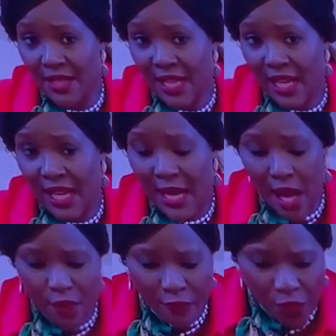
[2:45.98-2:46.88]
And
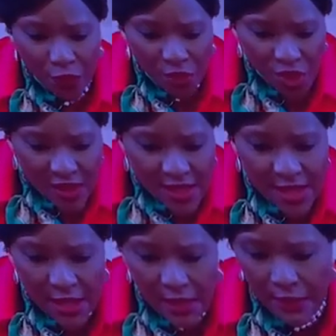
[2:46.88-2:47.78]
out of
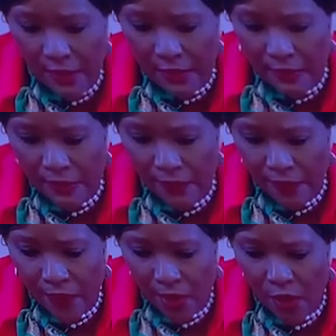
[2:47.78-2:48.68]
curiosity,
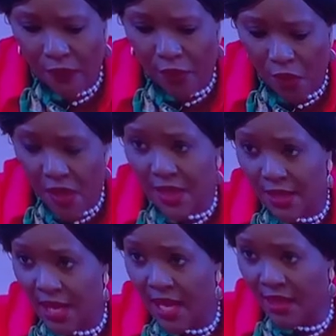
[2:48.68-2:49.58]
of course,
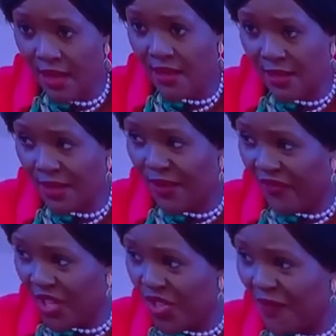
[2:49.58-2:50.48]
I think this
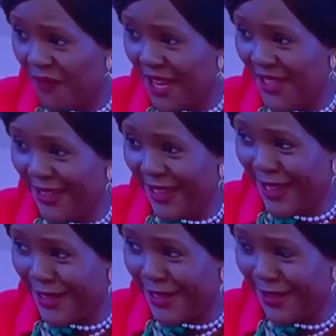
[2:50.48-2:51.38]
convention finally had
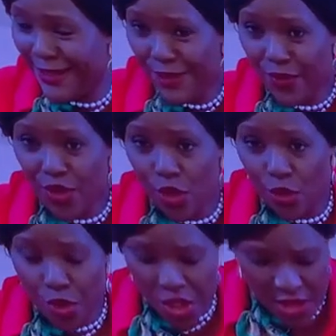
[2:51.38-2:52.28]
a
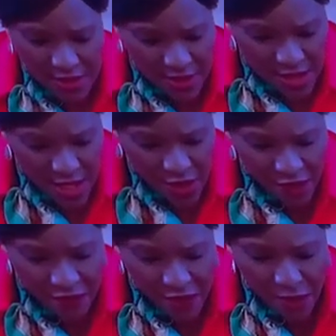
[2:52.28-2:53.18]
resolution in
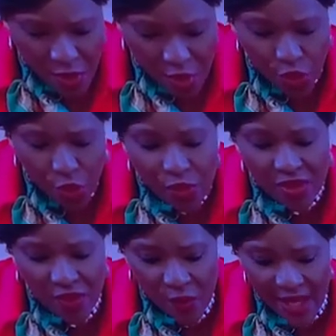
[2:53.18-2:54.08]
November on youth
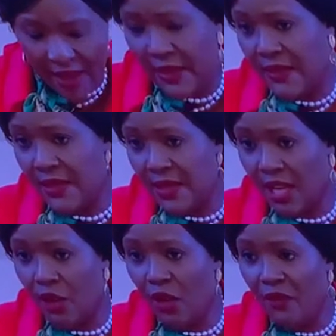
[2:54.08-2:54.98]
and wetlands. A
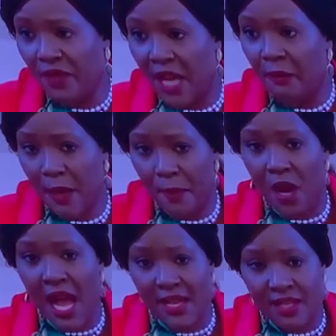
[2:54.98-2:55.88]
lot of young people are
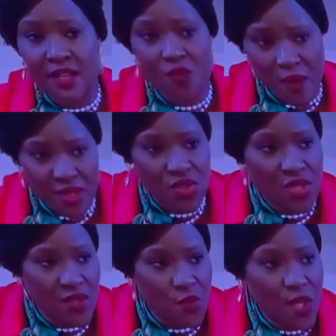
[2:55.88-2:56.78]
asking
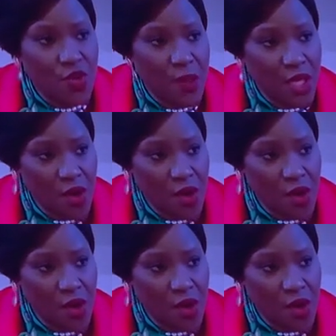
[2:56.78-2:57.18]
questions. Where do we go?